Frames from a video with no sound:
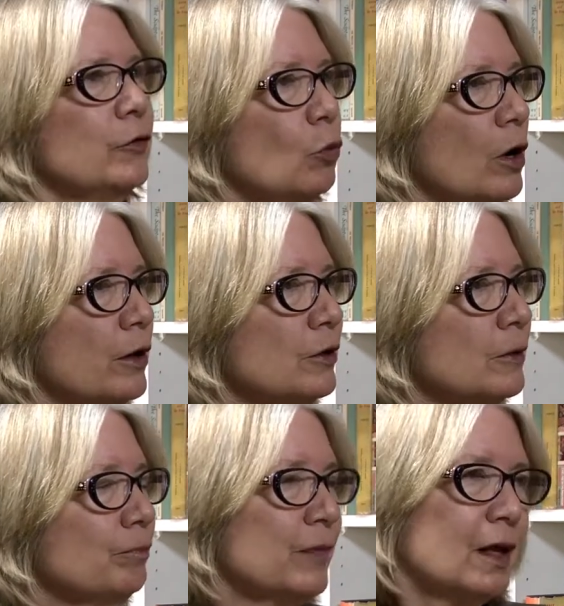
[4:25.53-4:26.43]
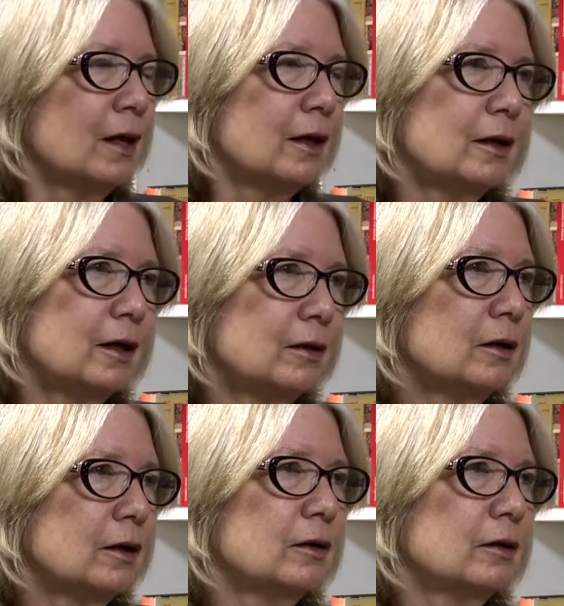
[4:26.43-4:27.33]
The water,
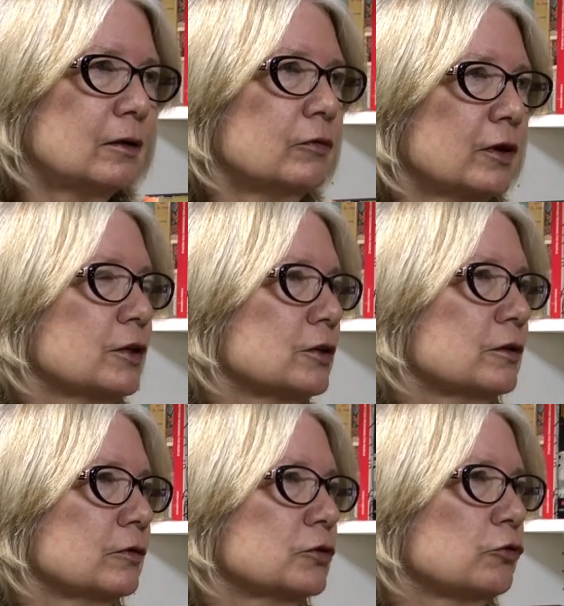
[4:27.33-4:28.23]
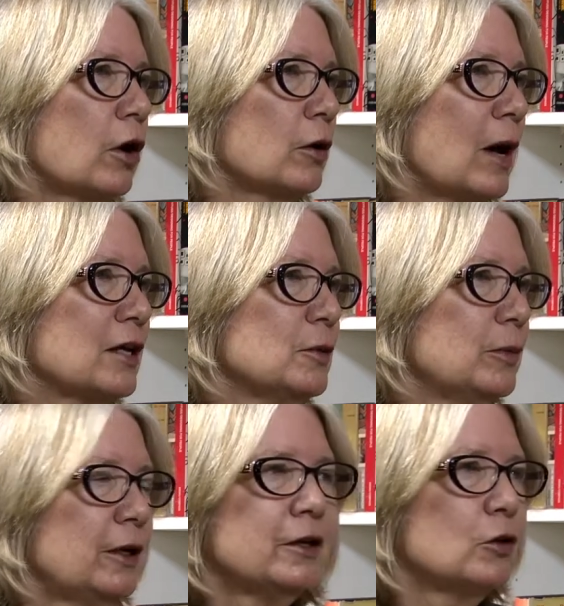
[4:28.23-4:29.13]
in very strong
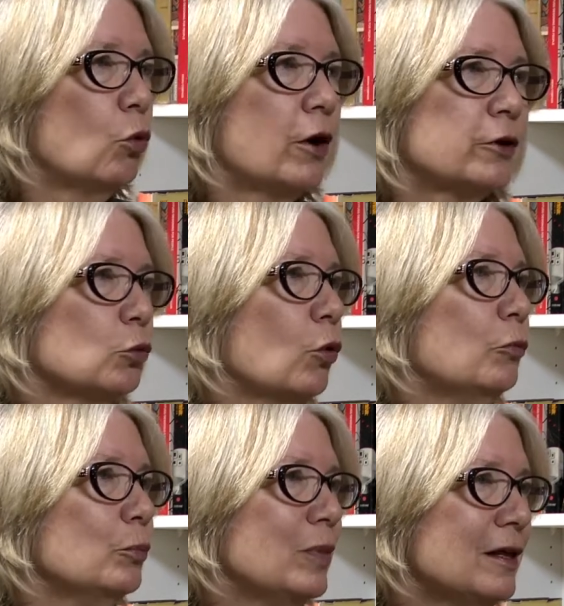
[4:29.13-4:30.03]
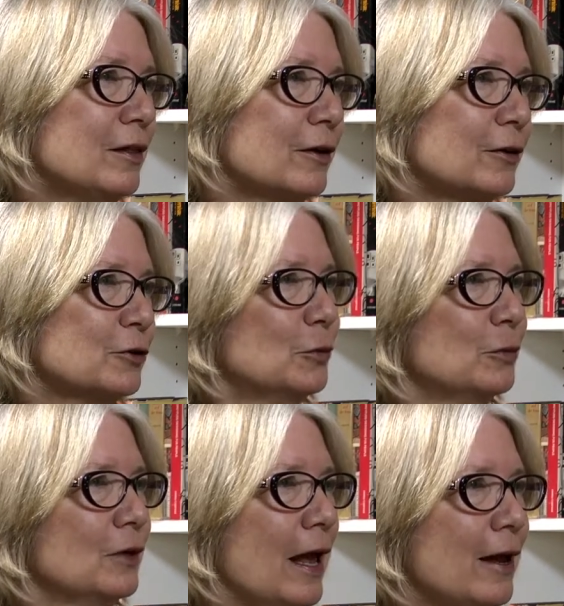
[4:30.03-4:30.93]
possibility, the water won't be there to
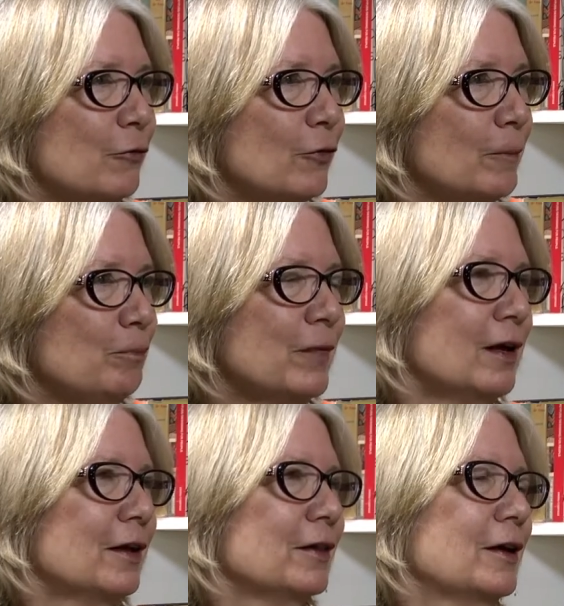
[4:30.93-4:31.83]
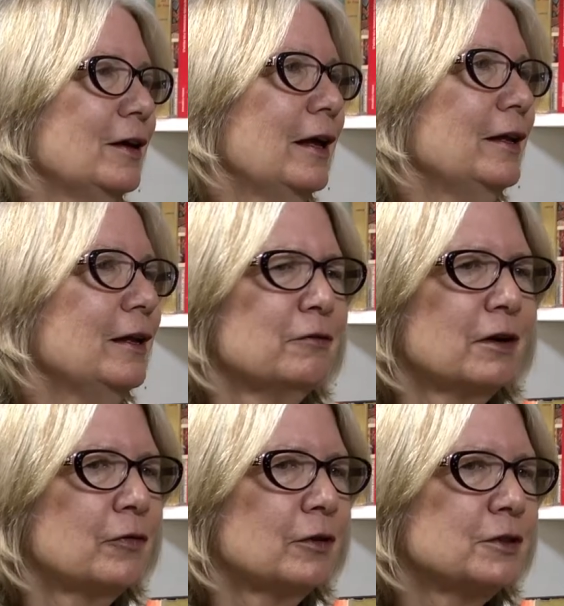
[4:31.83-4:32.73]
take from the Canadian
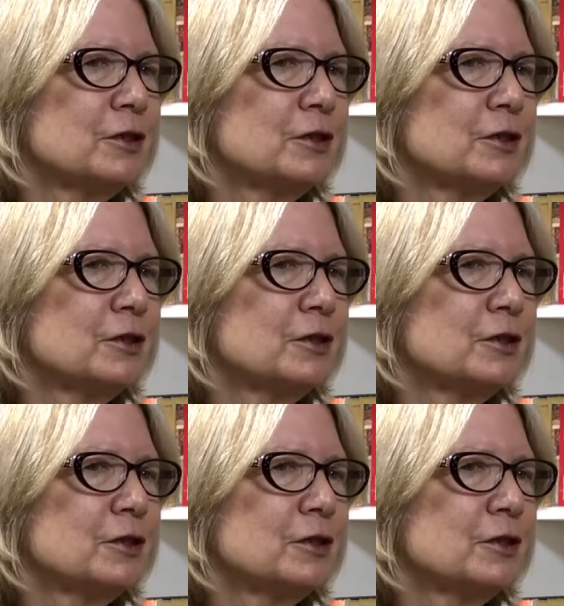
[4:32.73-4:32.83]
River.